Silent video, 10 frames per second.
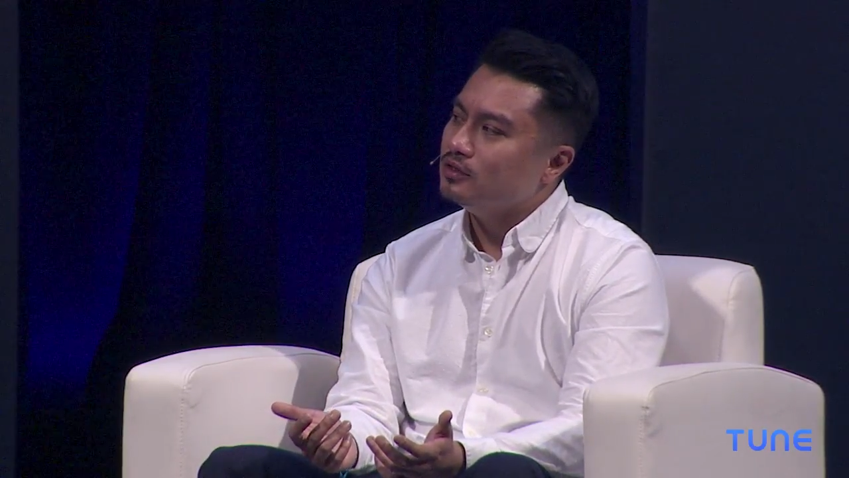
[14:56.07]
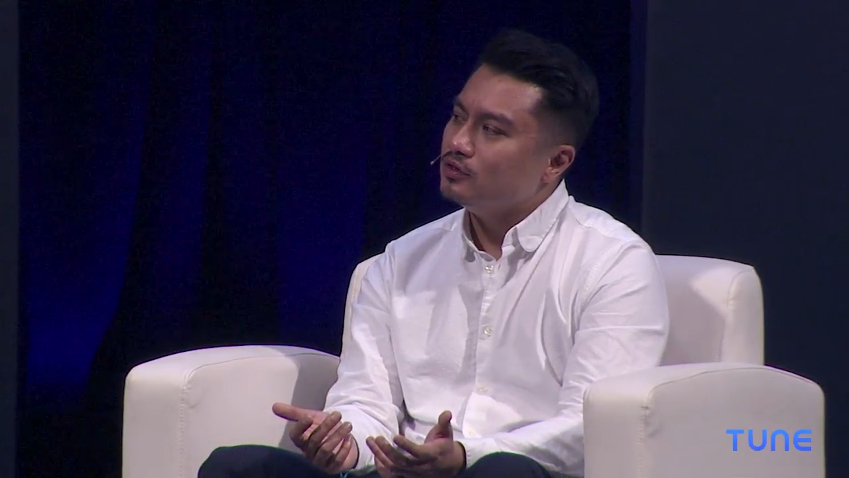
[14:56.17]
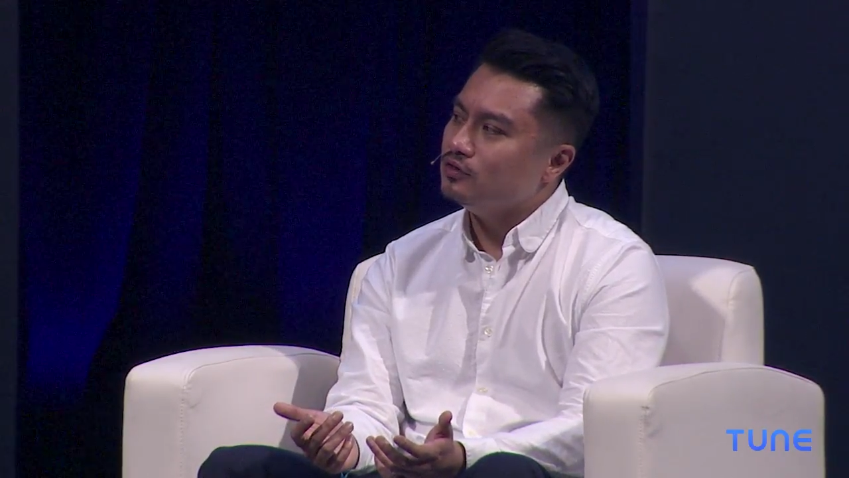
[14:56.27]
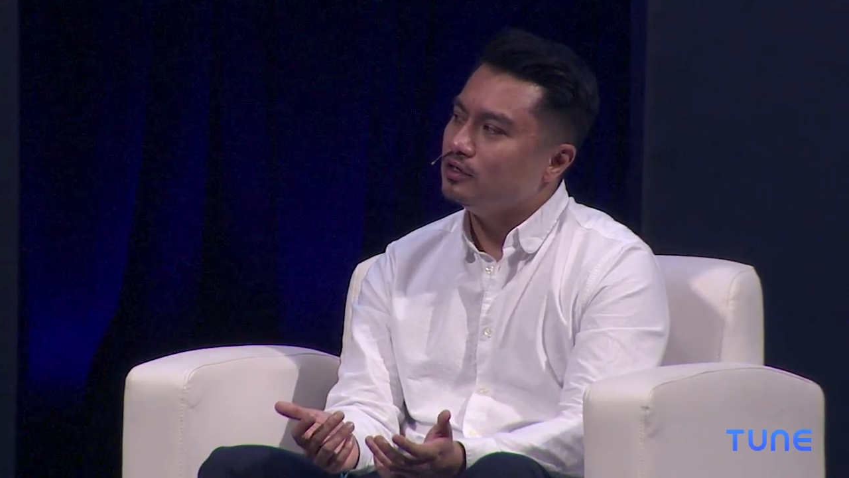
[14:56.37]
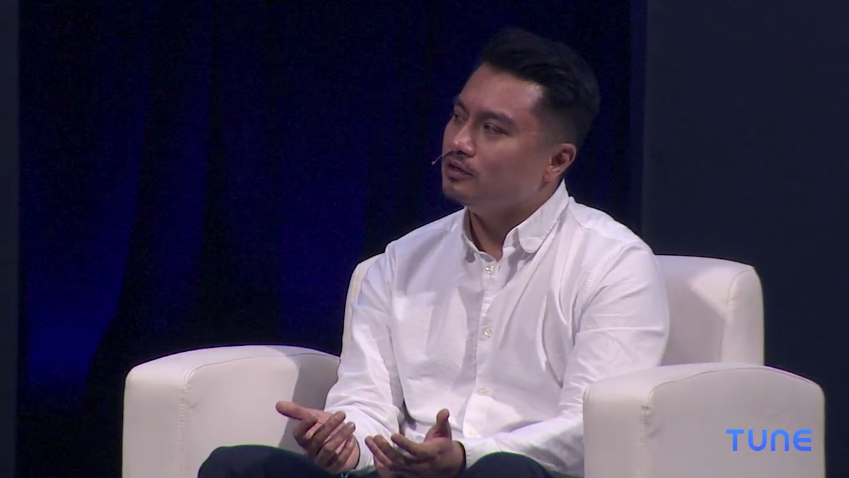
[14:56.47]

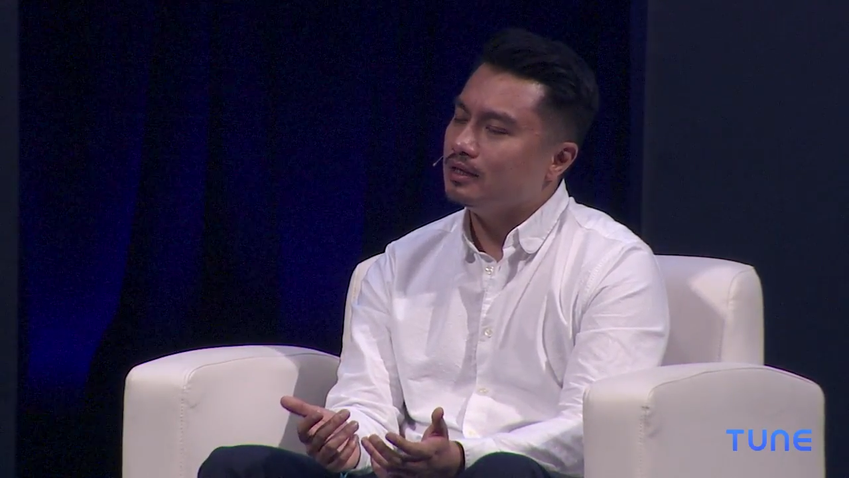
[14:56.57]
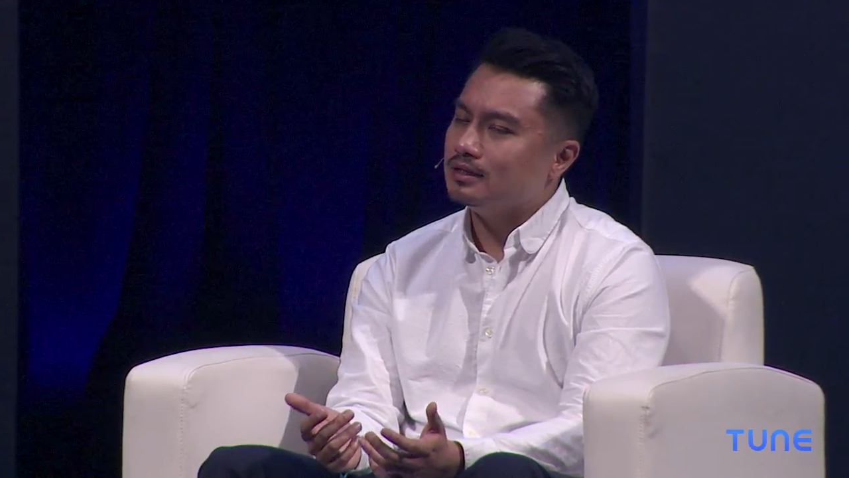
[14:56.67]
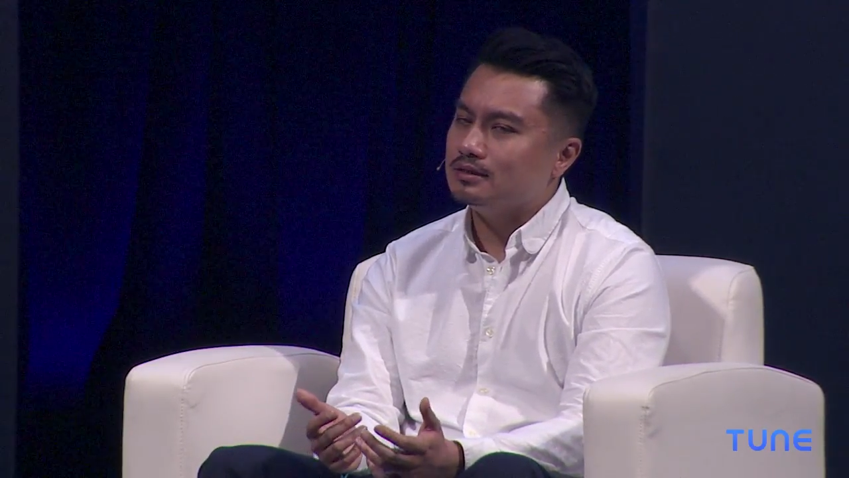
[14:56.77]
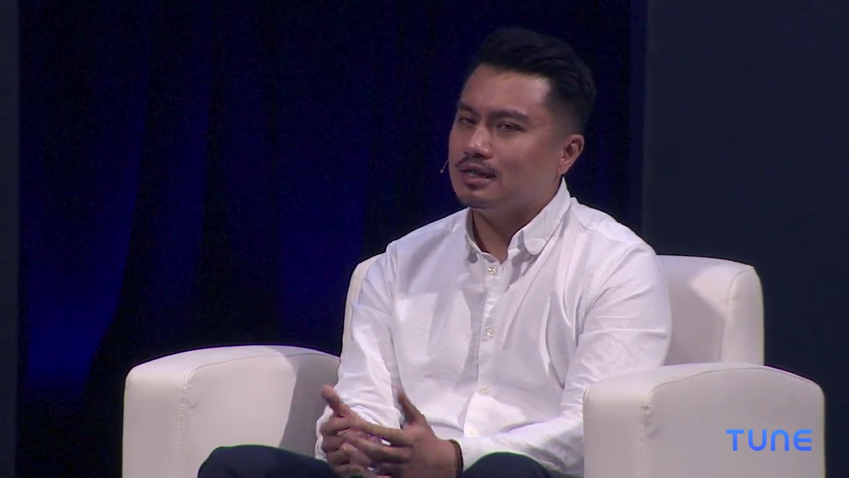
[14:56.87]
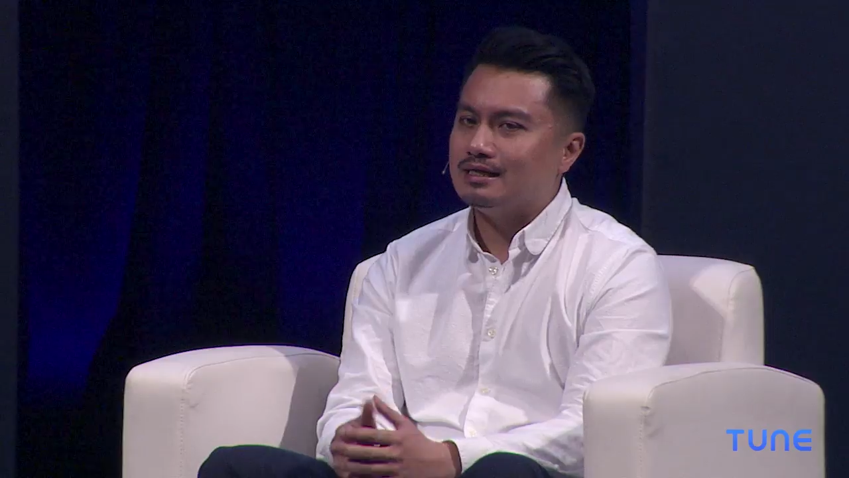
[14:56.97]
you know,
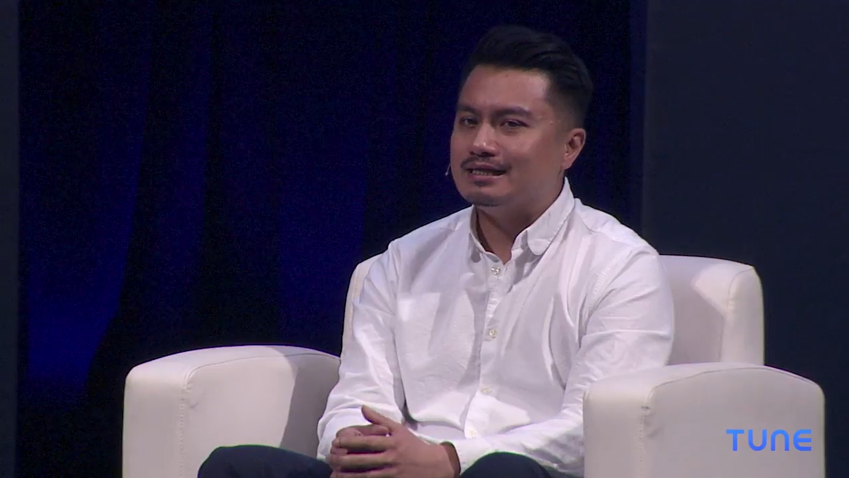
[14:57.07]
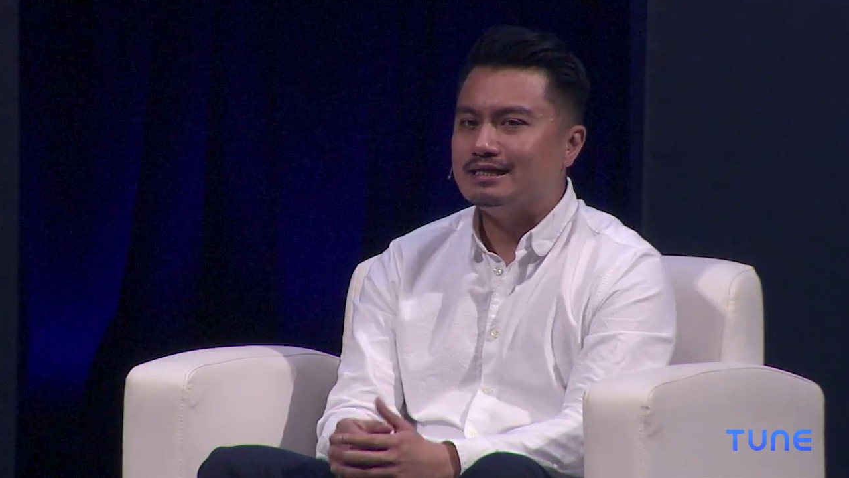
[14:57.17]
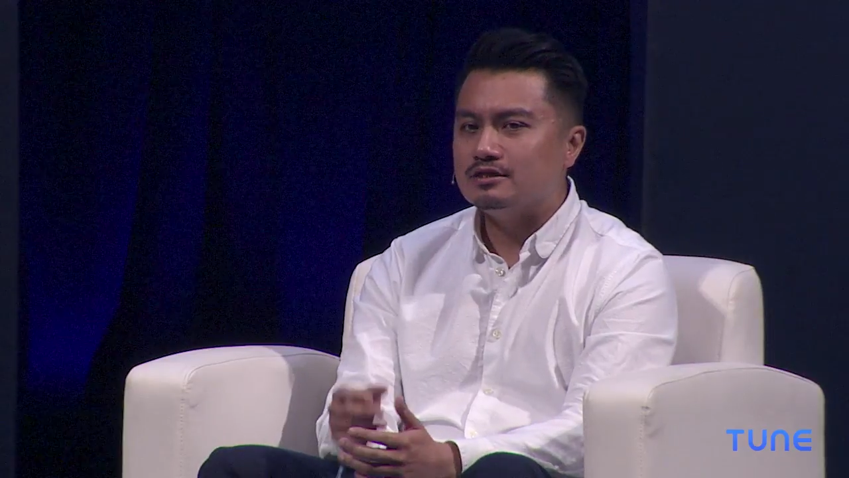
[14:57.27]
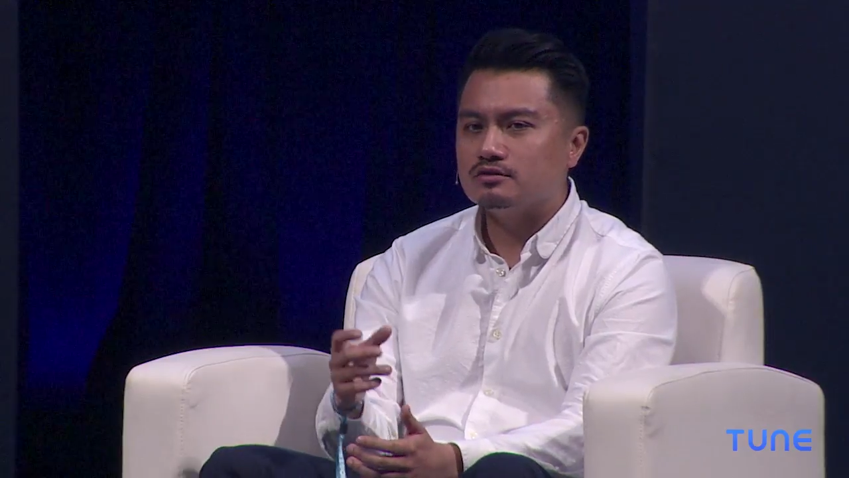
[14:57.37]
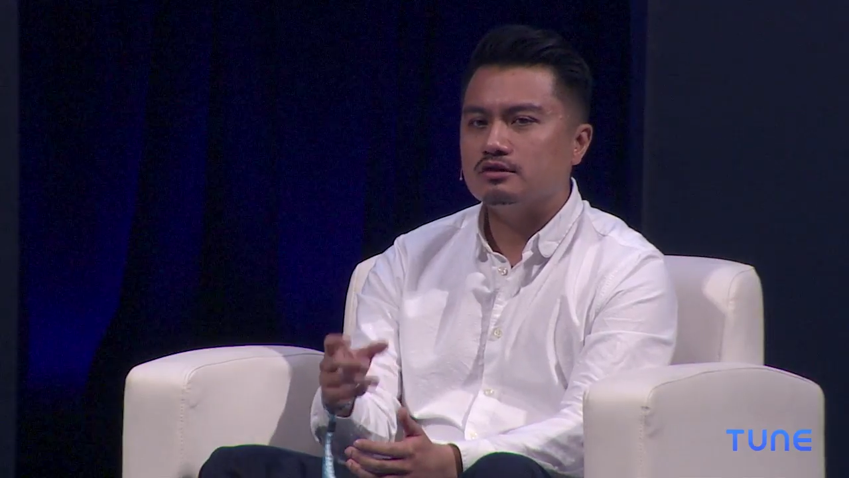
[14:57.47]
and, and
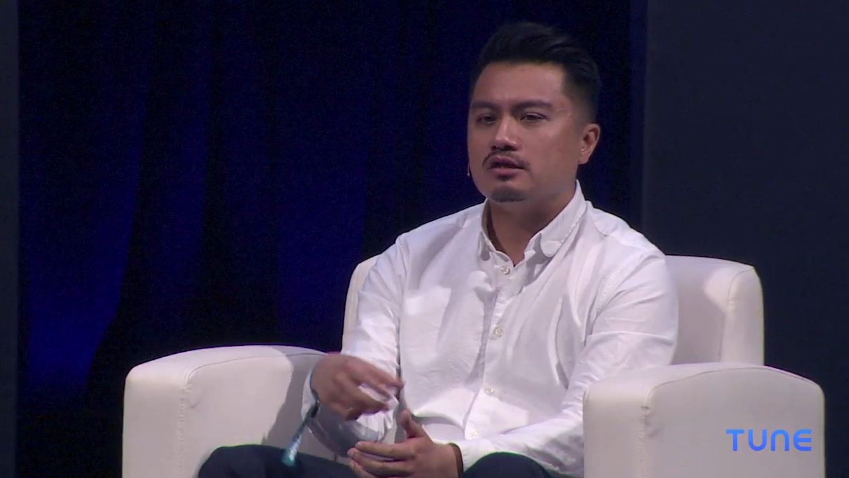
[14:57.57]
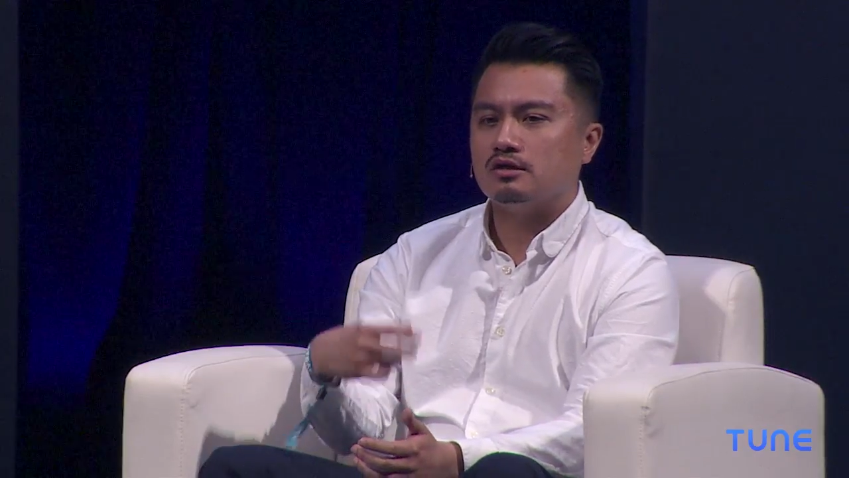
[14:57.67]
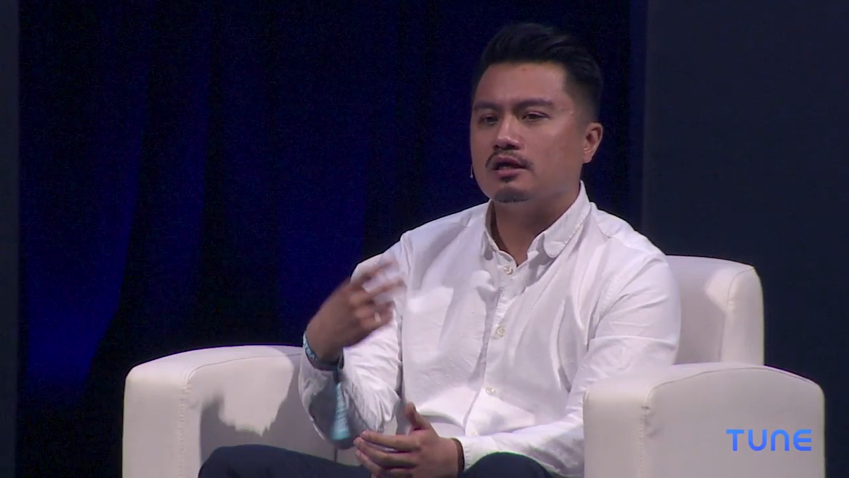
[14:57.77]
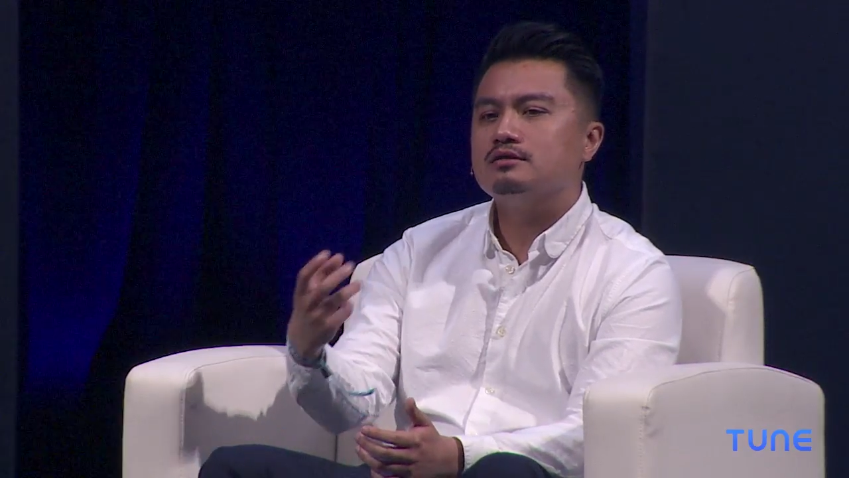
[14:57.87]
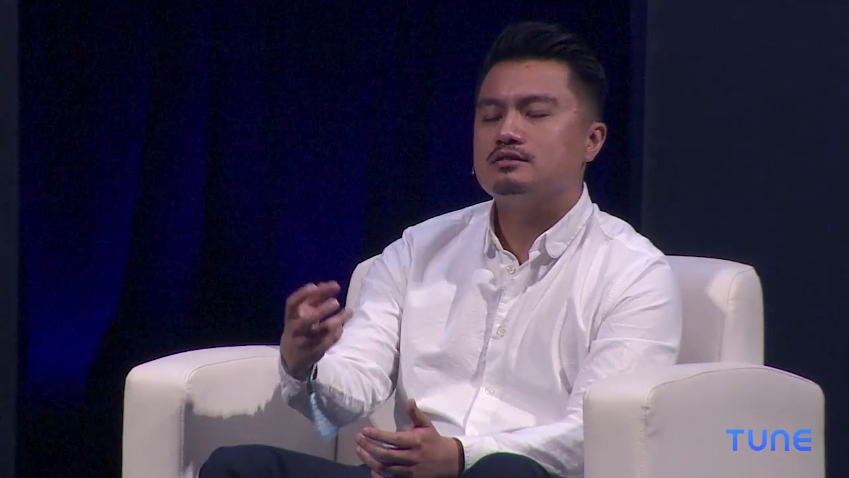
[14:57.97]
these are the
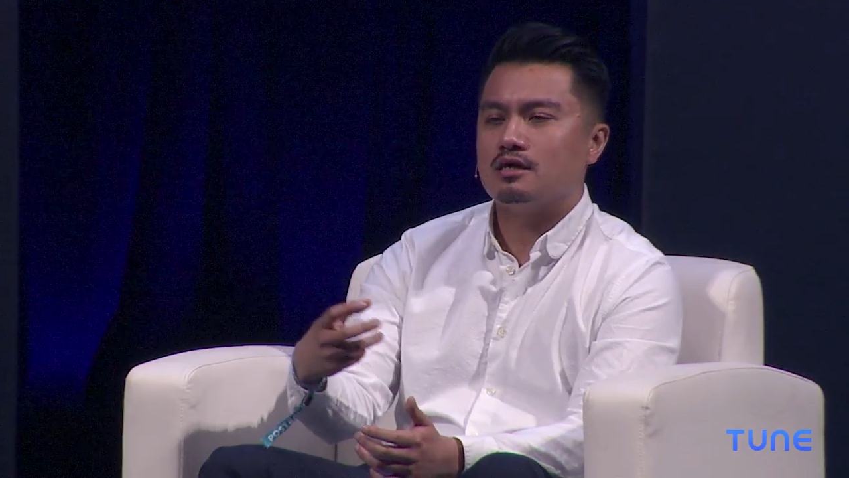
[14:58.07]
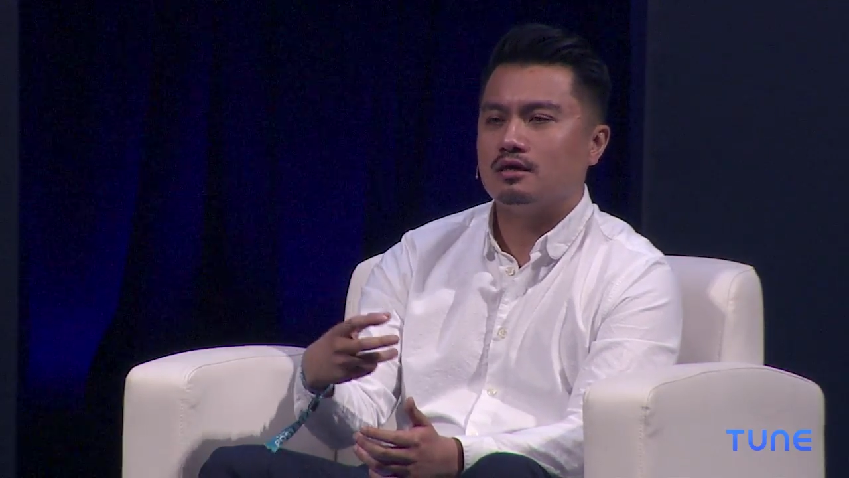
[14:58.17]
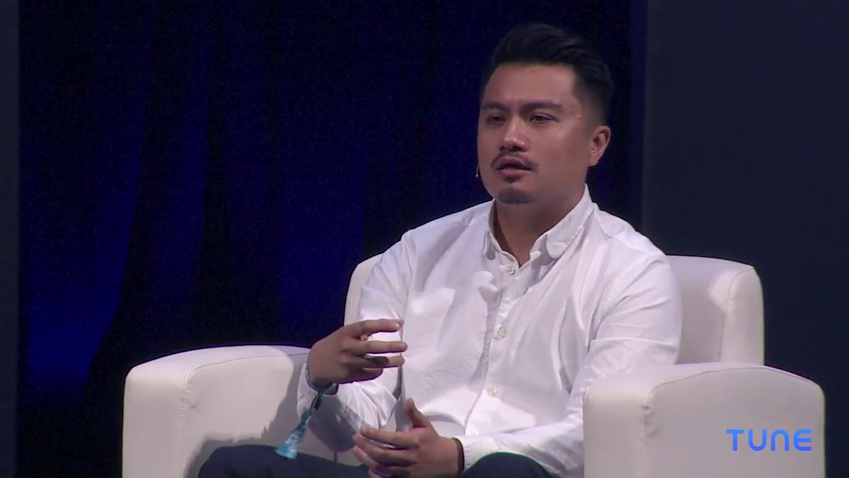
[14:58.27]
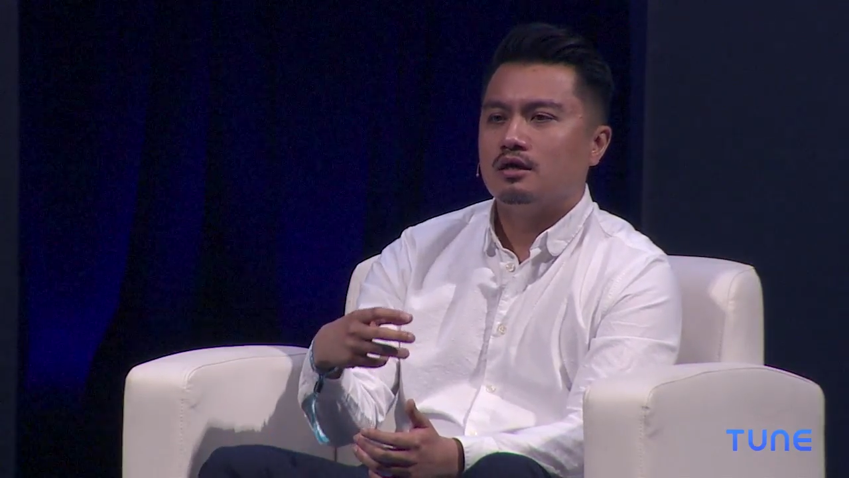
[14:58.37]
things that